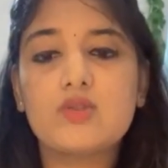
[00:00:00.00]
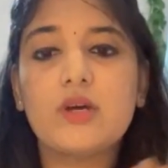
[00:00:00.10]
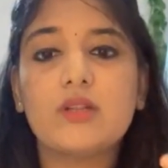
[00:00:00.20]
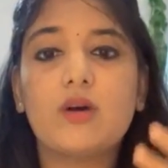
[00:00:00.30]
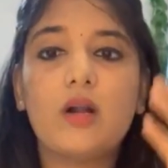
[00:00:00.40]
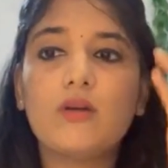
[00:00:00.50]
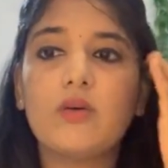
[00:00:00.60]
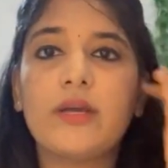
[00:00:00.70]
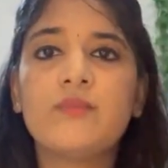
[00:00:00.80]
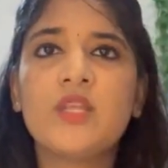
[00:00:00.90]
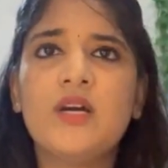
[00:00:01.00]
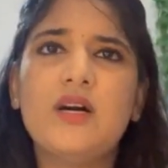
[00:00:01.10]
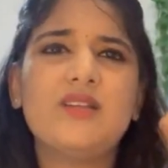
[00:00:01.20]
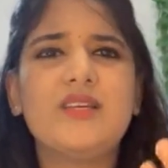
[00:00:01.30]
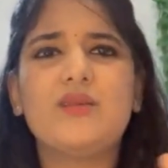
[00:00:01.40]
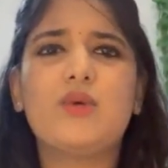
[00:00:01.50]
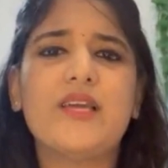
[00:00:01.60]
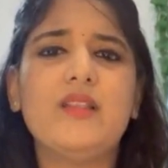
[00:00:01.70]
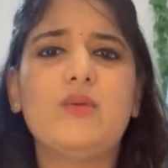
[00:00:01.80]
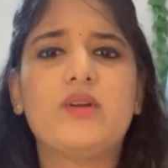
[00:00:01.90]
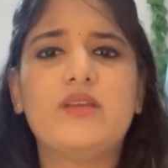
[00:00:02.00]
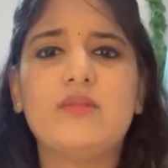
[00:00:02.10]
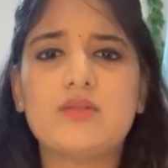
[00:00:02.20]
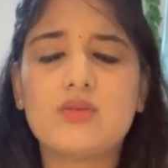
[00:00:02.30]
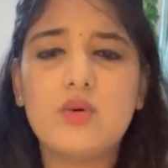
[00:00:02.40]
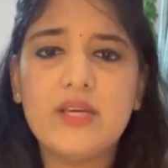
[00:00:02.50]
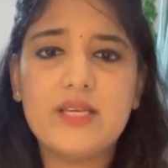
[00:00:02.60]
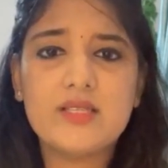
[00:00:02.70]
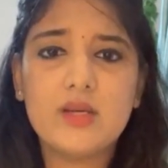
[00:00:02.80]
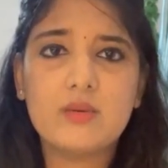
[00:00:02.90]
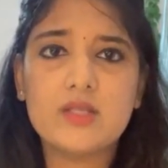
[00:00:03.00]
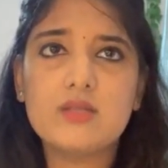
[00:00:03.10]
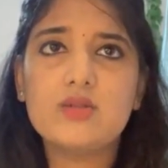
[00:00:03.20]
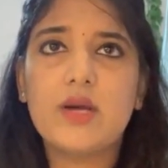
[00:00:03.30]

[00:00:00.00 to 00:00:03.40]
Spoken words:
So I thought, okay, why they would give a so easy question.